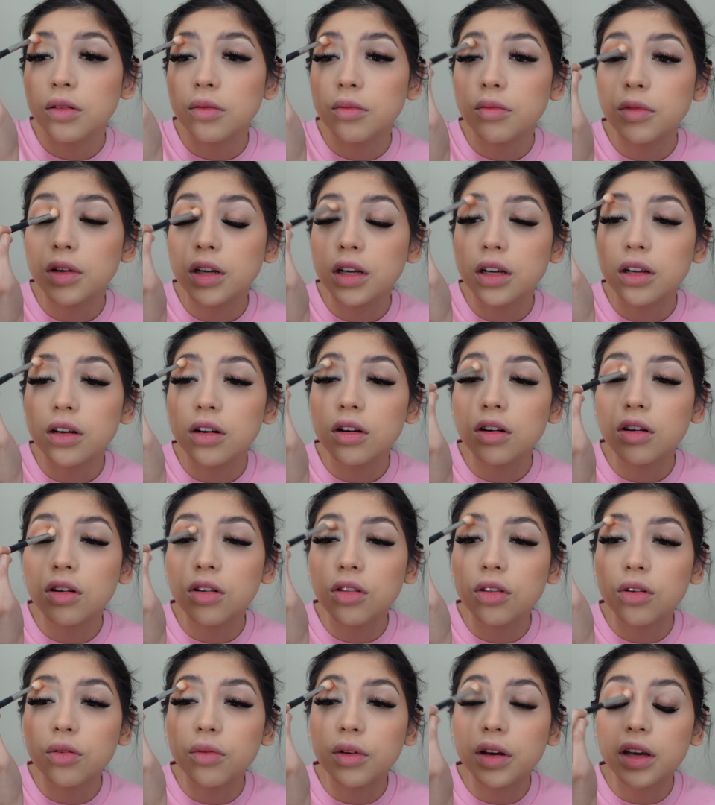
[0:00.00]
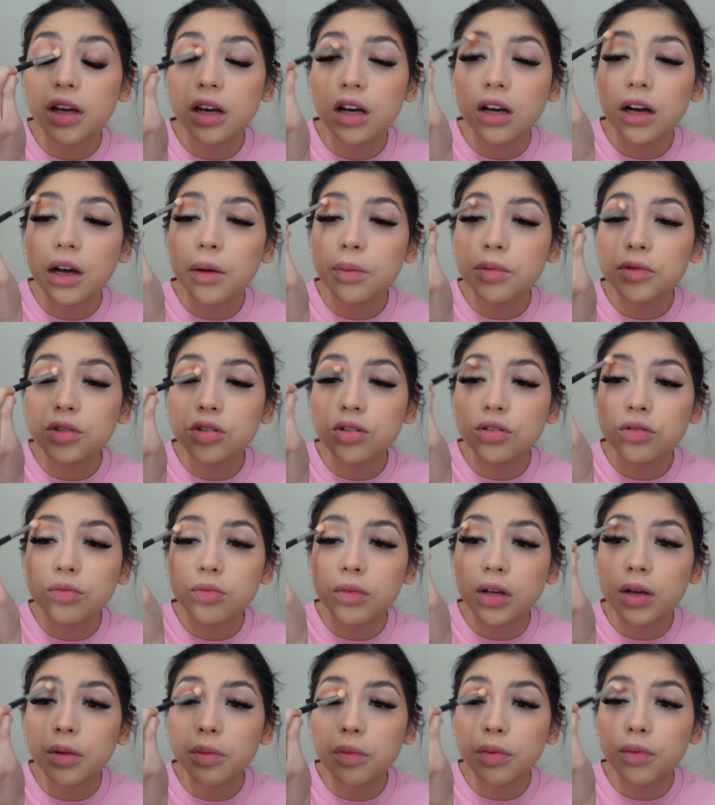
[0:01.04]
Bring it all the way up to
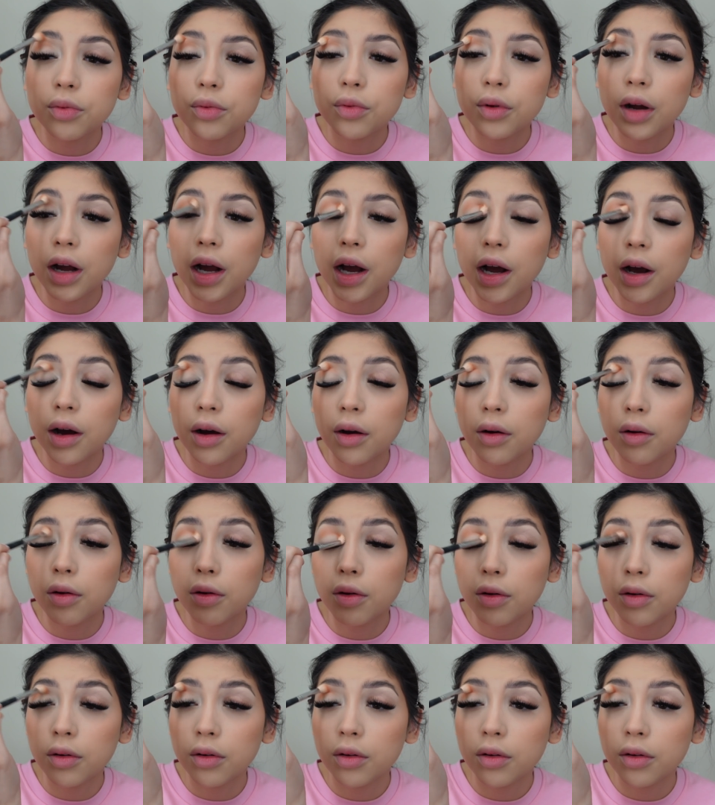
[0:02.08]
my brow.